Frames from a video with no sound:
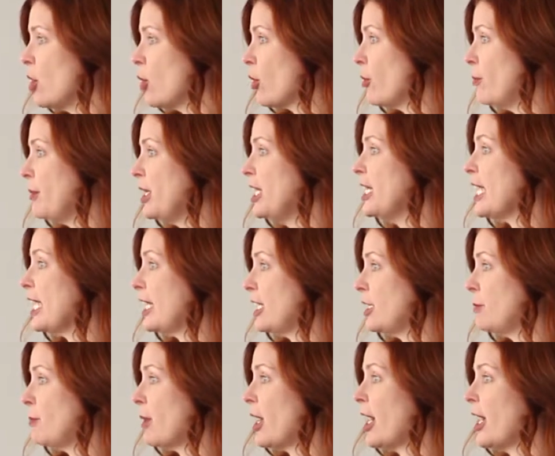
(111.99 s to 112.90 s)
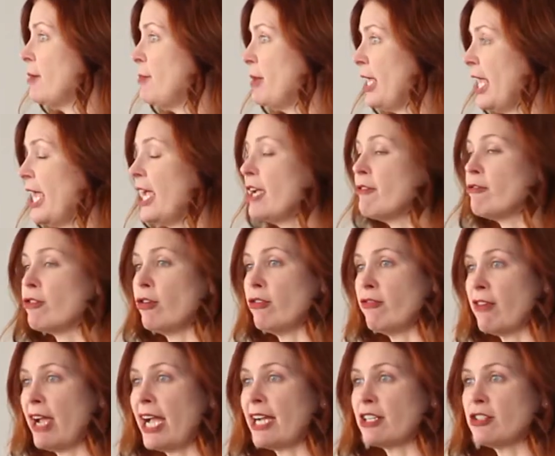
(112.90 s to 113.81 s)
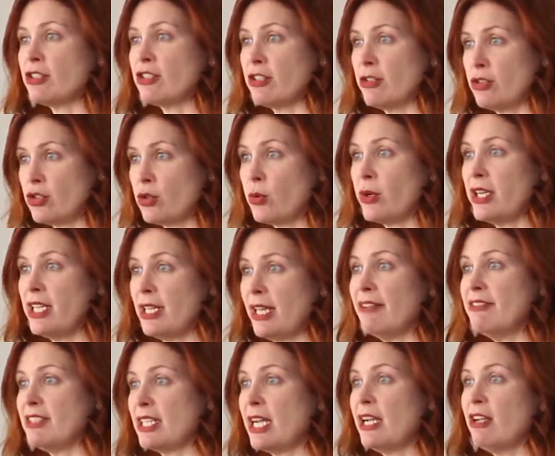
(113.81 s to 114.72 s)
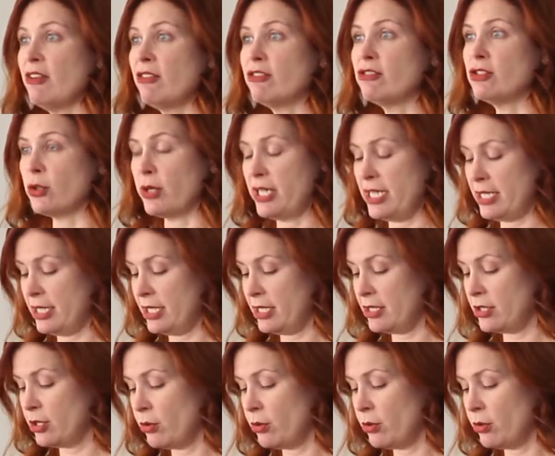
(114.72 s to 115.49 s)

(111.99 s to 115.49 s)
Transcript: or mediated by behavioral factors and lifestyle choices.